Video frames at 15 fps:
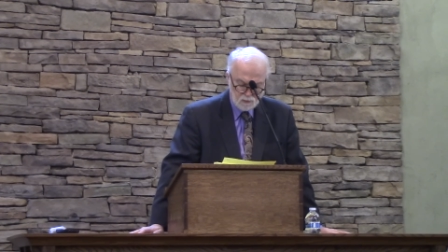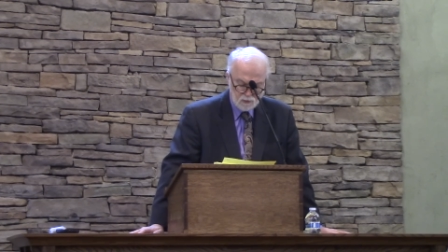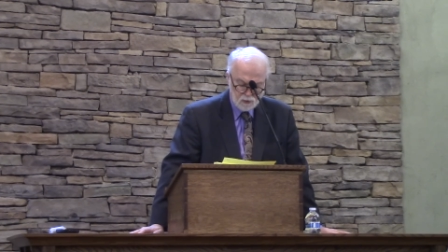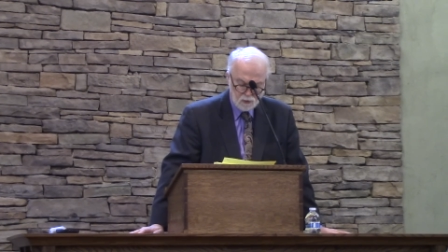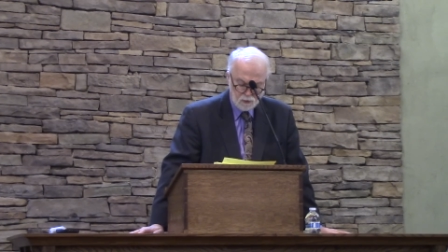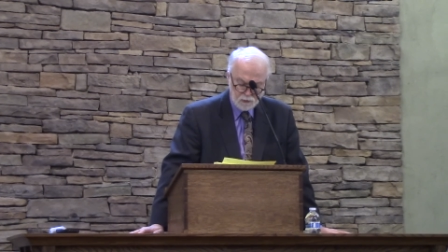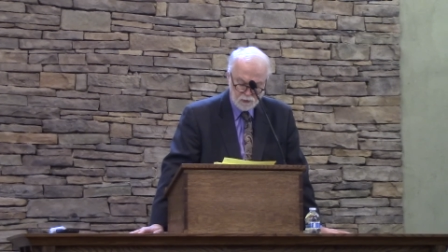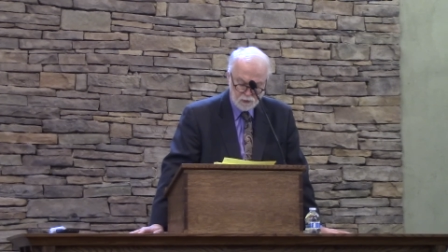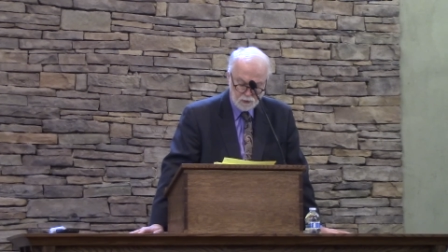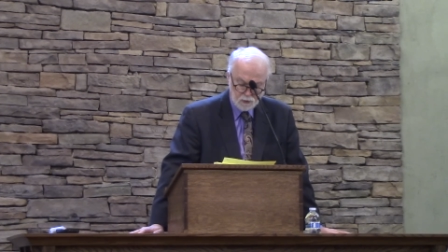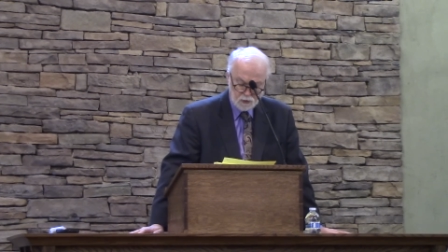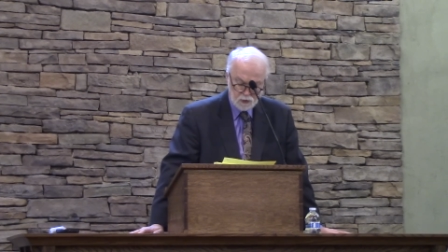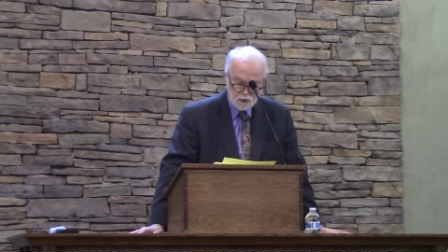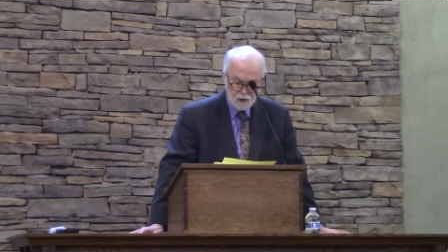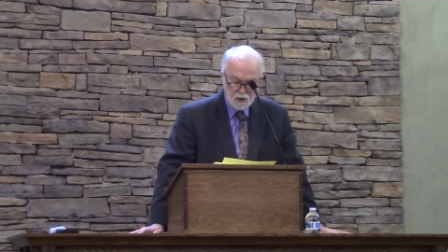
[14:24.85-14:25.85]
with the whole
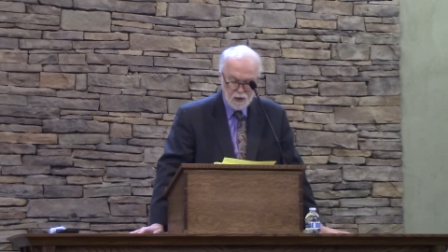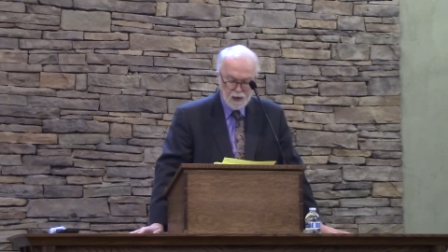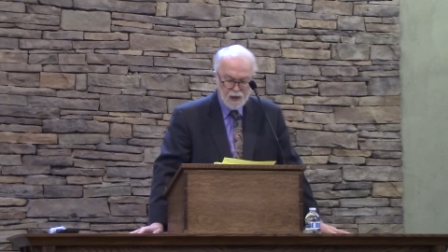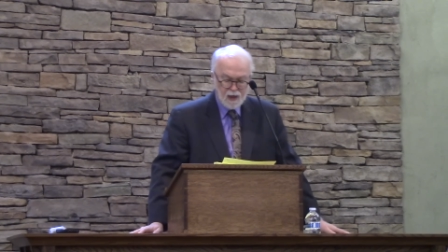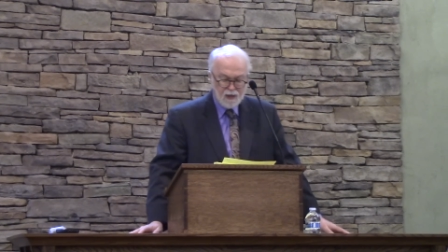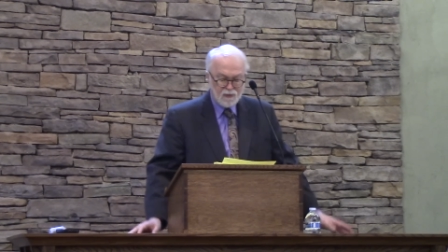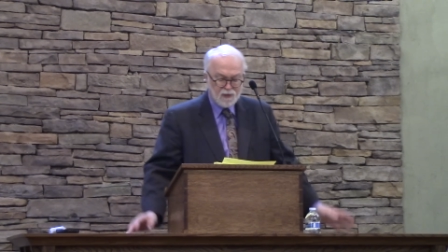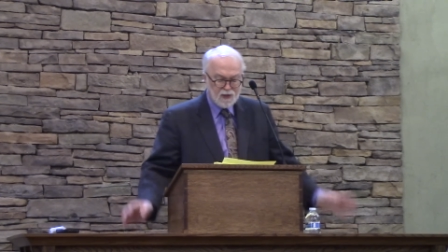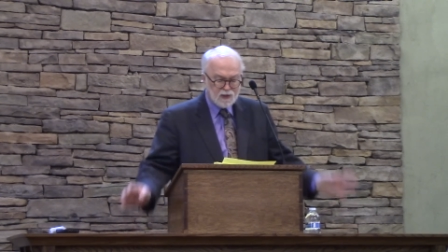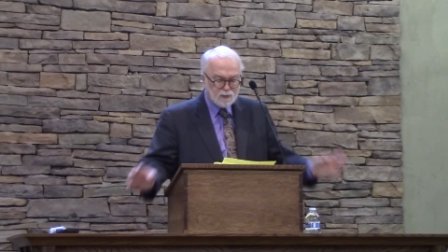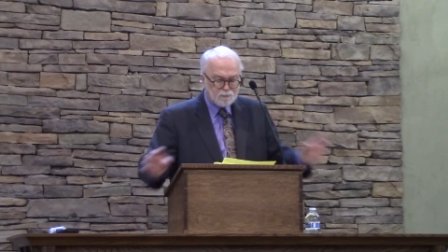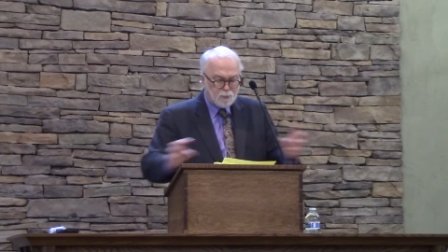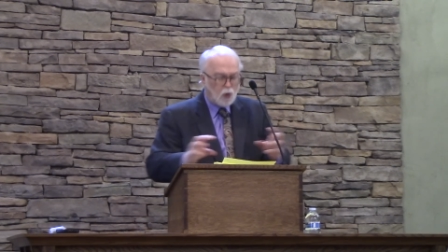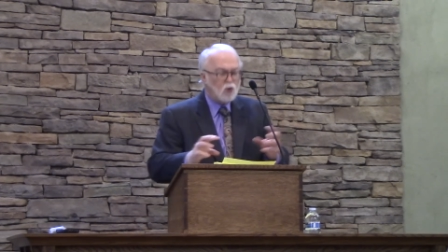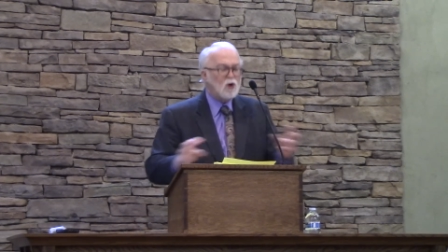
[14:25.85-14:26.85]
church, this
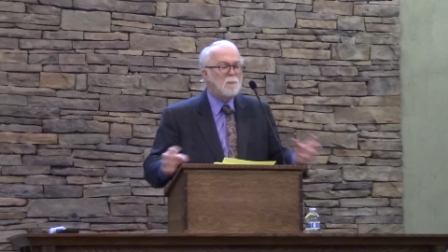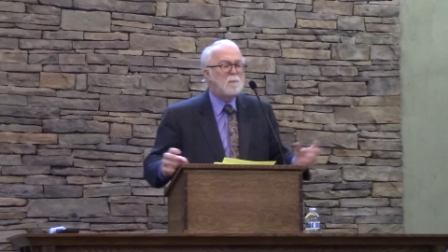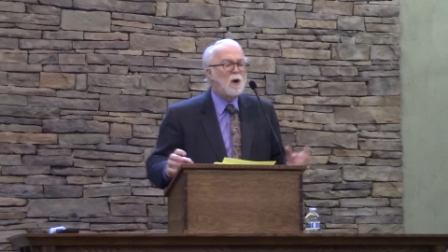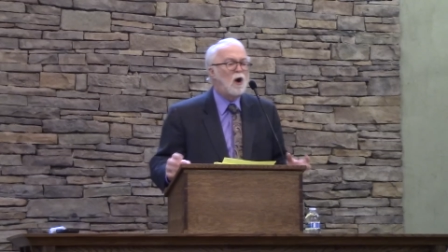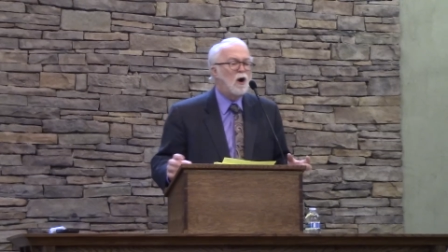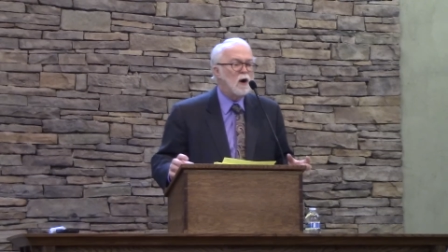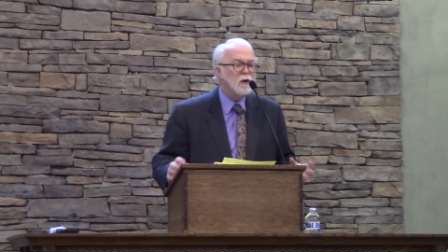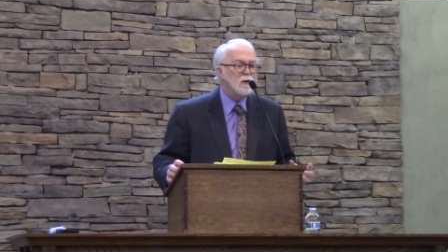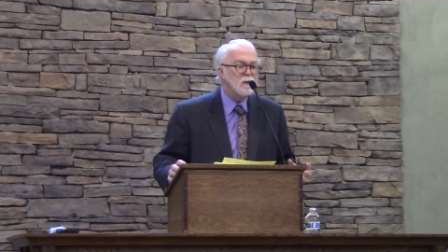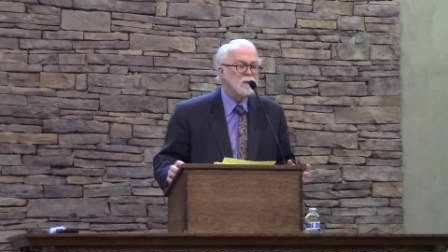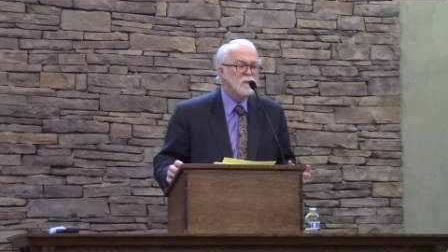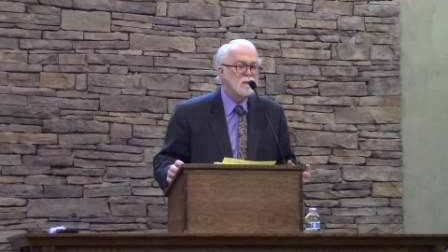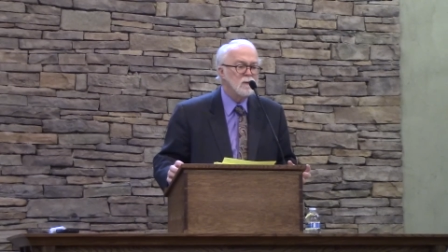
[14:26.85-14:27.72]
broke apart